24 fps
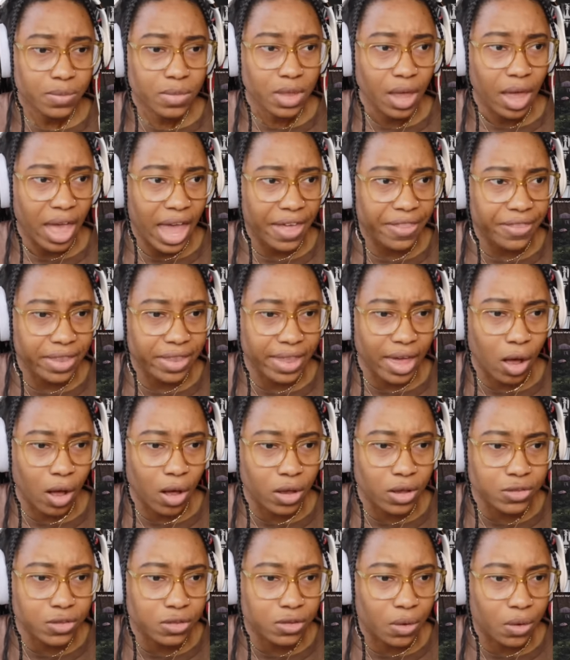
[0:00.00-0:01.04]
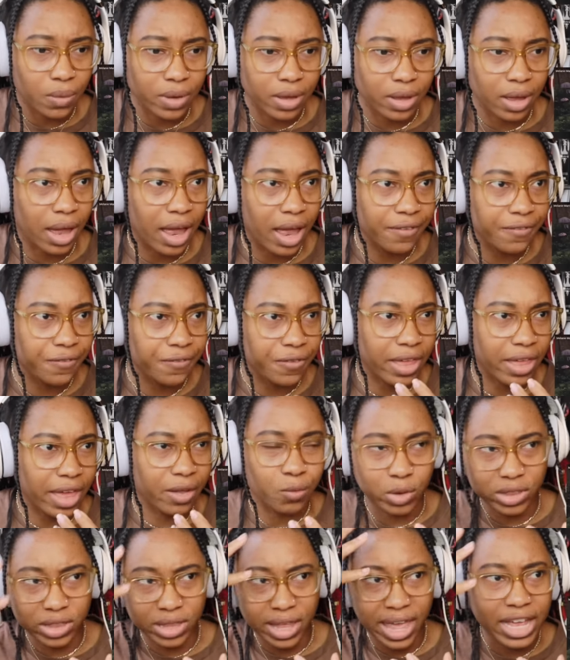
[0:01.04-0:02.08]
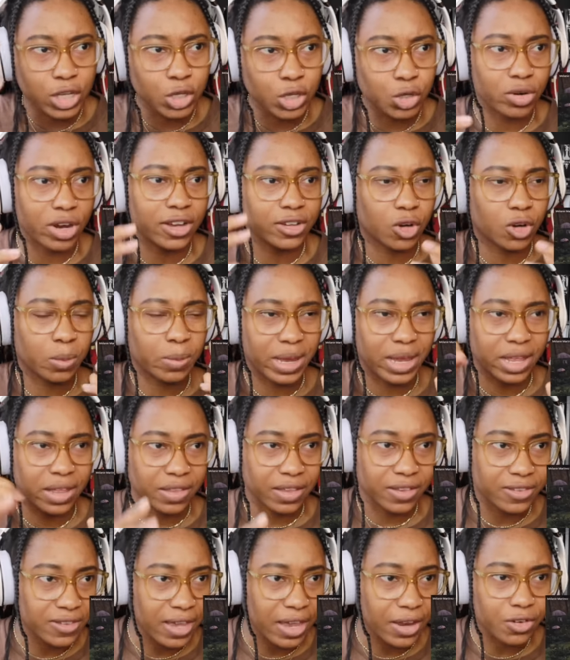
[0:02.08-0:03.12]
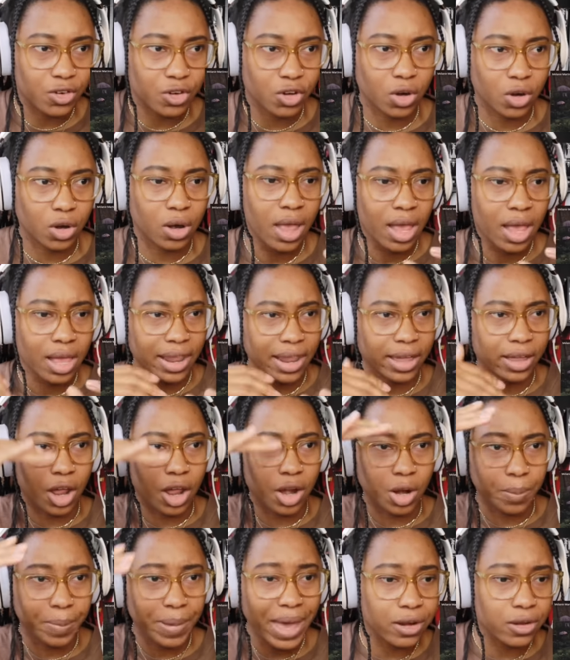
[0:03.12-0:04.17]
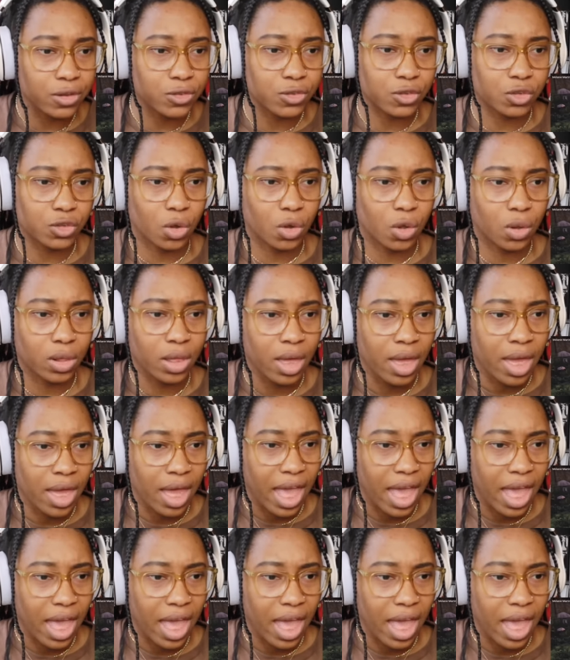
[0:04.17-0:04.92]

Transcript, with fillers: And then that also, I feel like with the headdress, her being in the center, like on a pedestal,